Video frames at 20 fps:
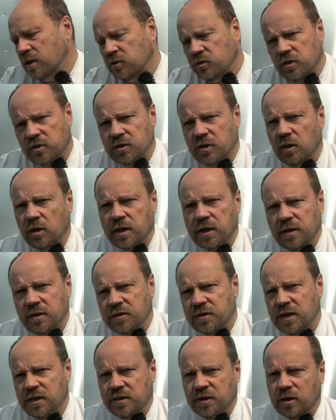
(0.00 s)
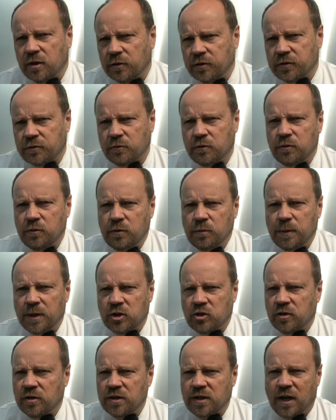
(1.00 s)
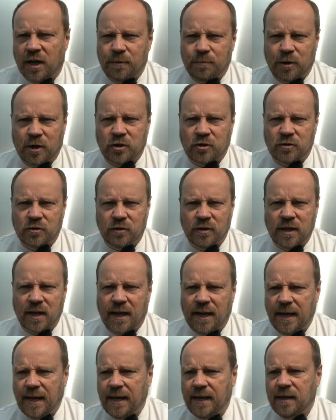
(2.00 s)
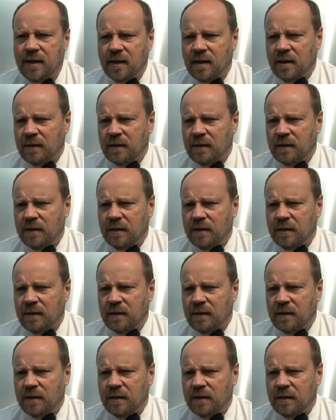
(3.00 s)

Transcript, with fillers: just looking to see as it goes through, make sure the tire pressure's okay,